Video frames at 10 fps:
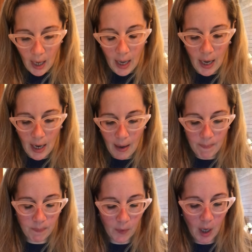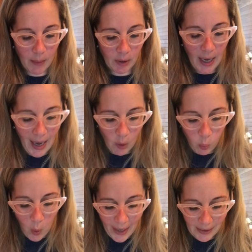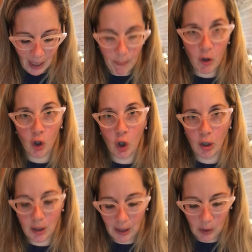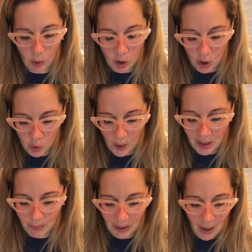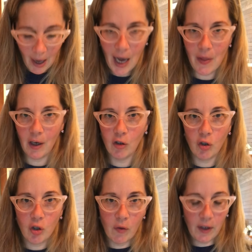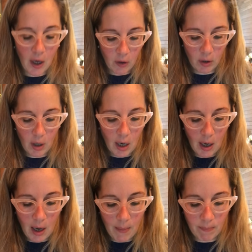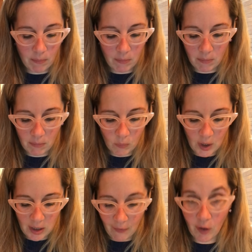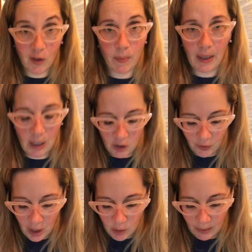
I'm gonna add 1 cup of the cooked quinoa to this recipe, and then I'll just serve the other, what's left over to my kids for lunch.